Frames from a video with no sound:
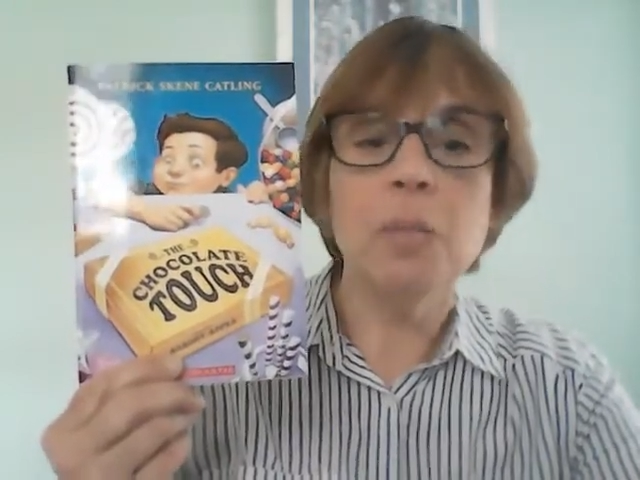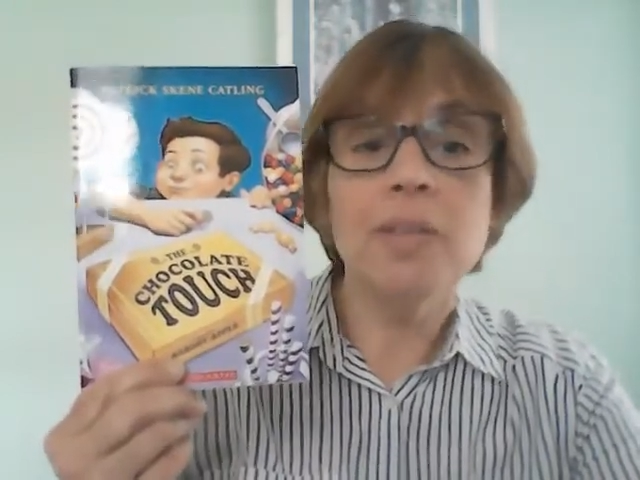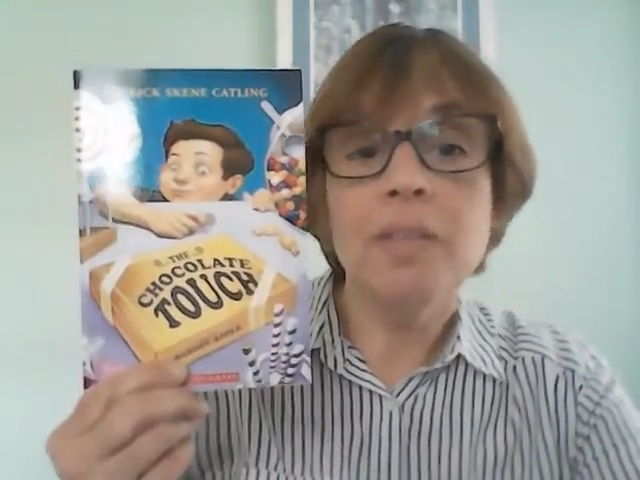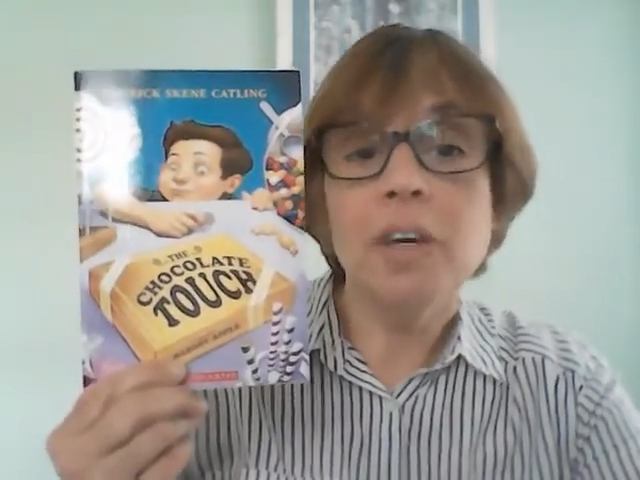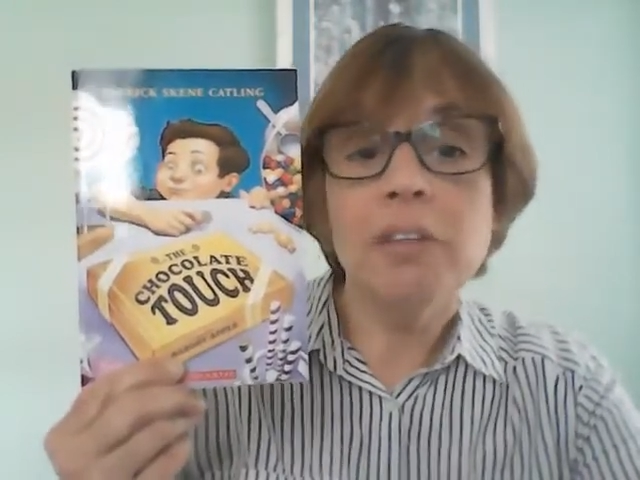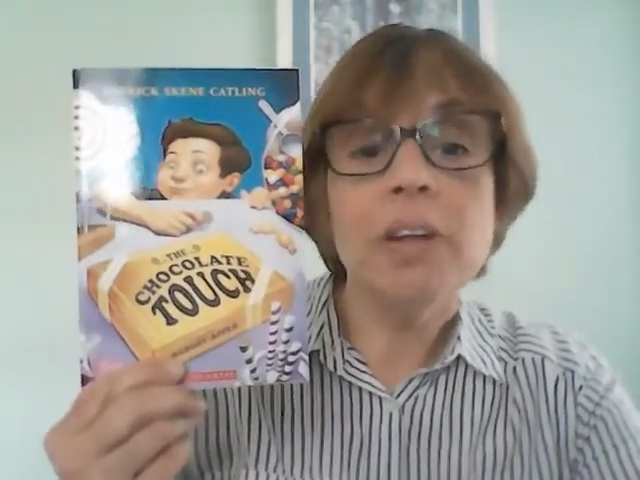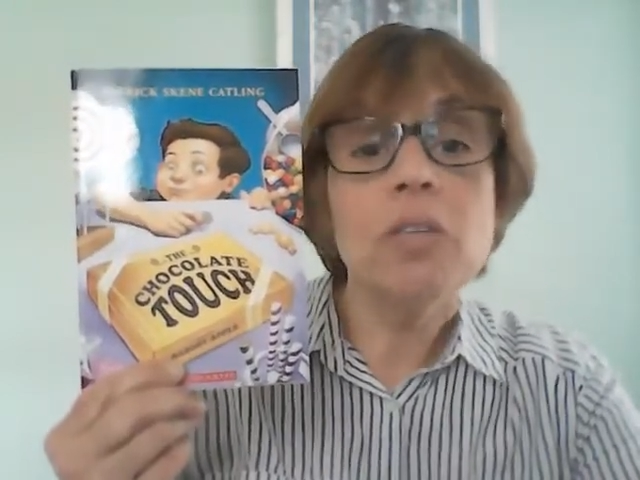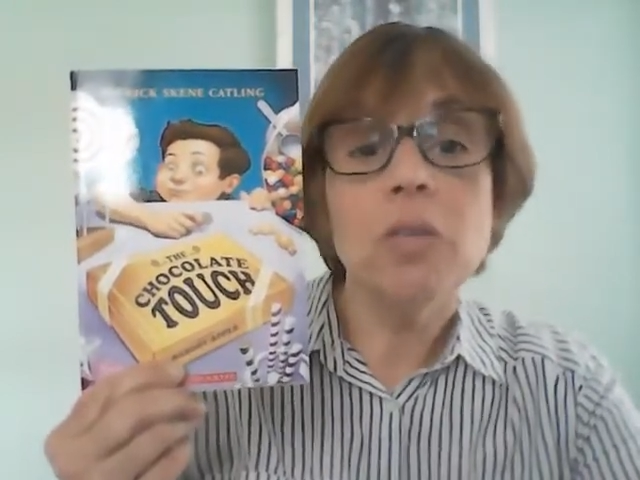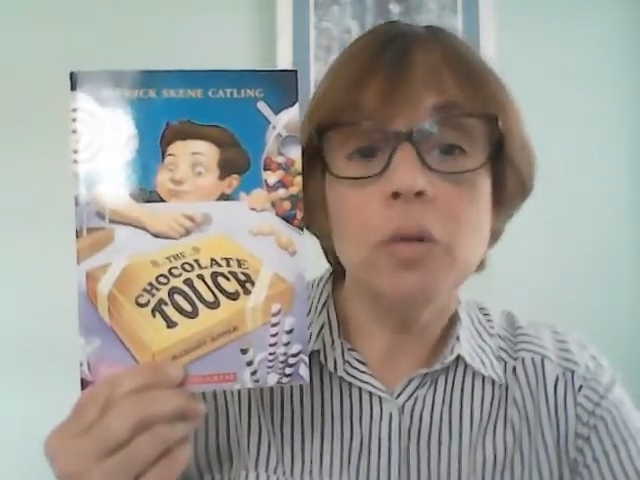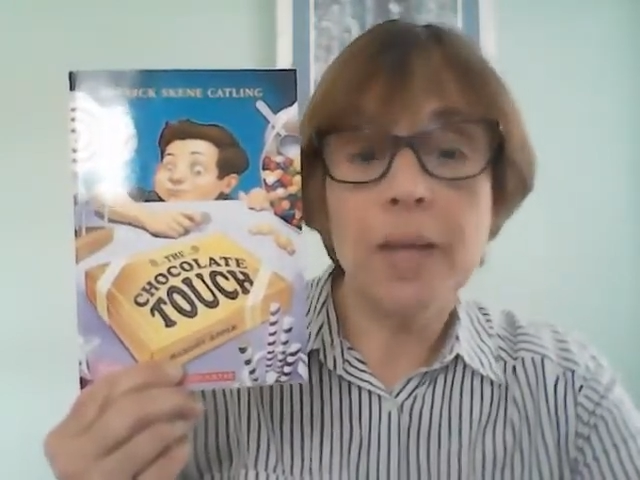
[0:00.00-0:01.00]

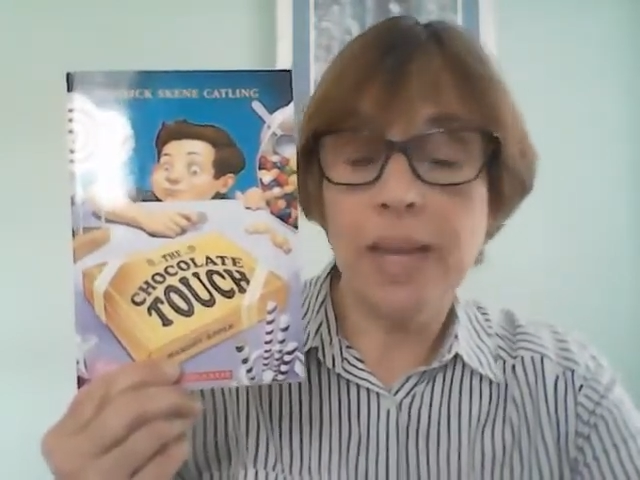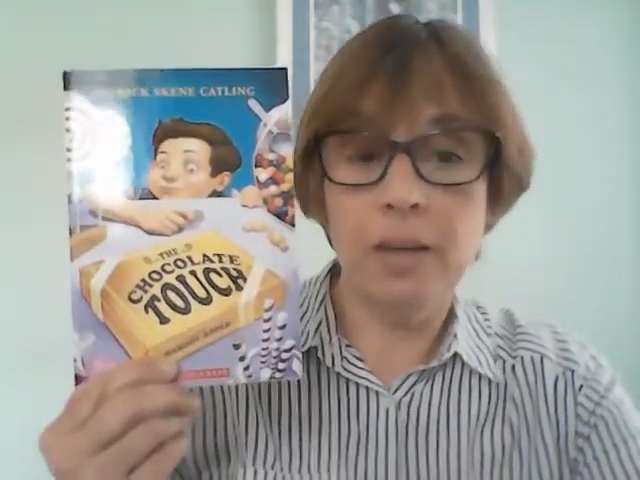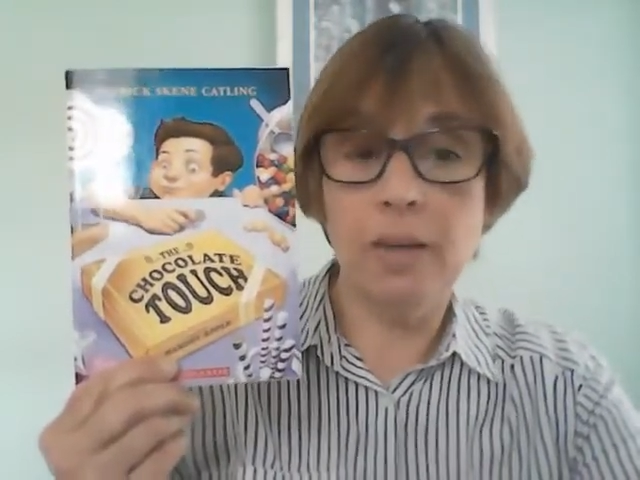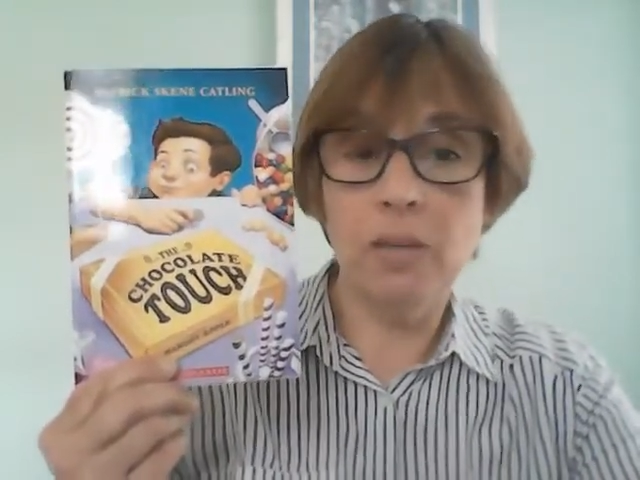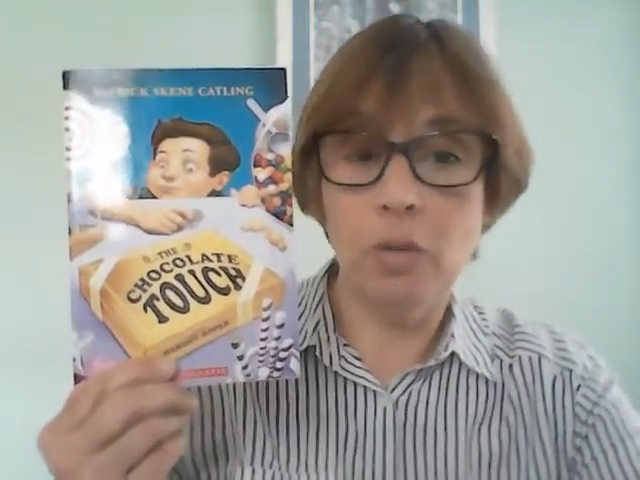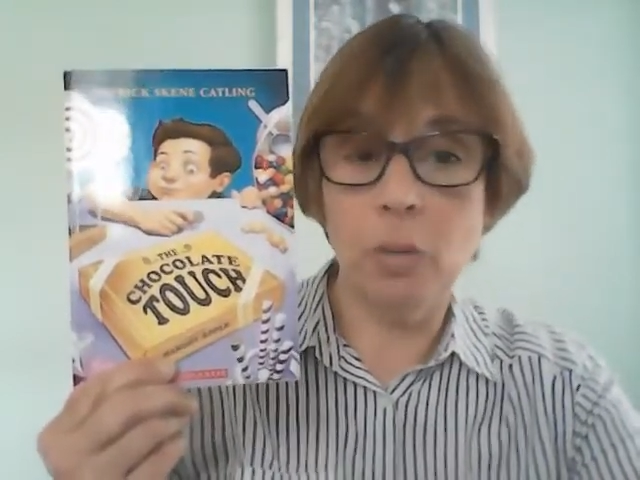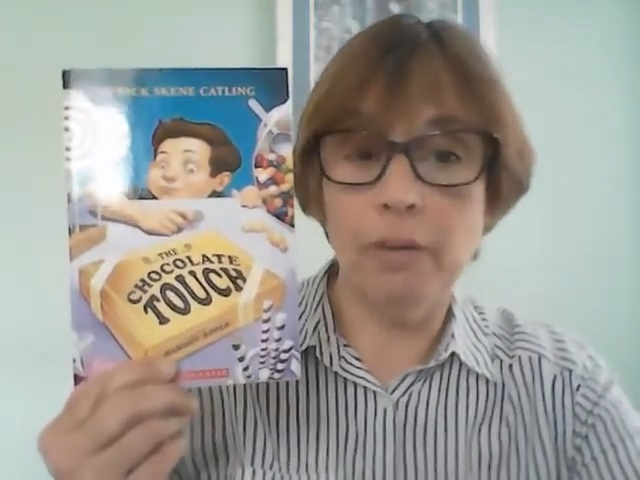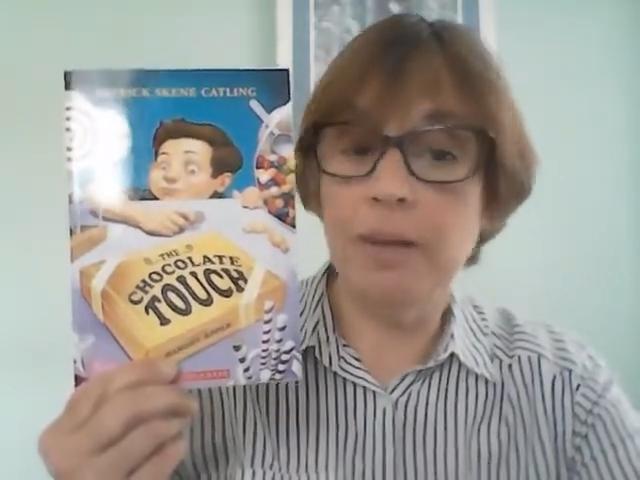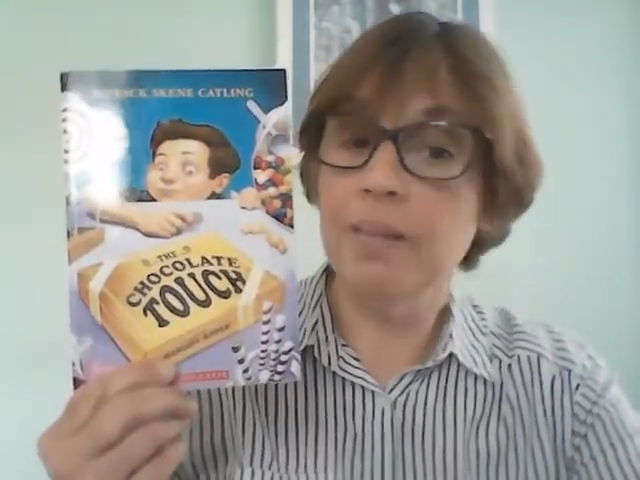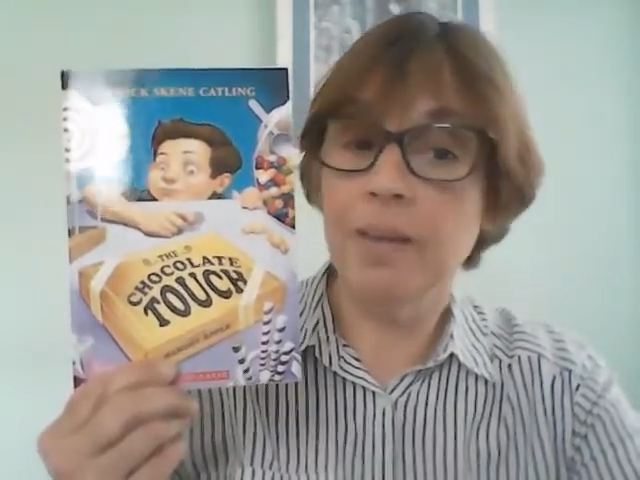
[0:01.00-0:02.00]
mysterious new candy
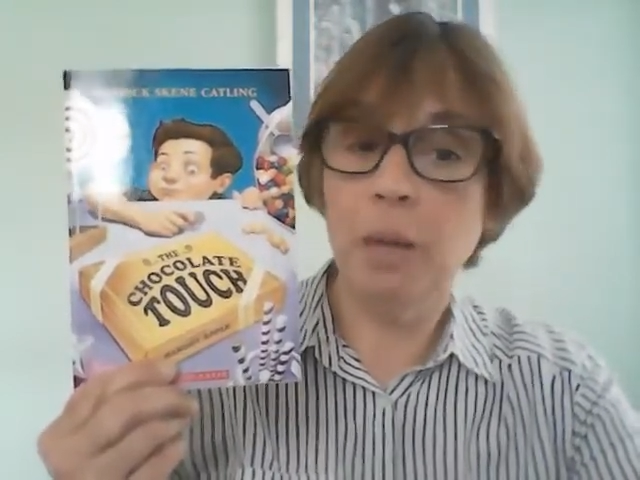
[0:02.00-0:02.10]
store in his